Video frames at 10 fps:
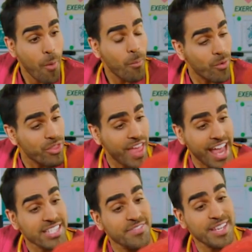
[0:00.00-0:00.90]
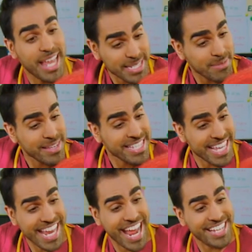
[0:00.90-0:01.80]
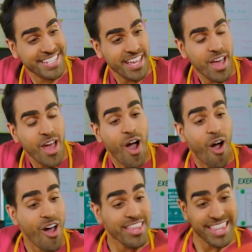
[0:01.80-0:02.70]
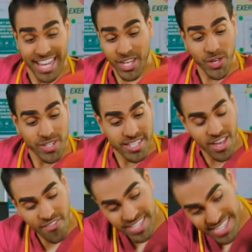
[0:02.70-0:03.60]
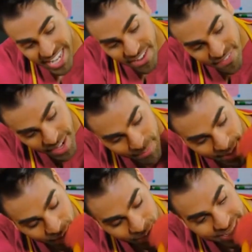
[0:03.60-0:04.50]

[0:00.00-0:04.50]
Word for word: Well, thanks for letting me see it. Oh. I think you deserve a sticker for coming along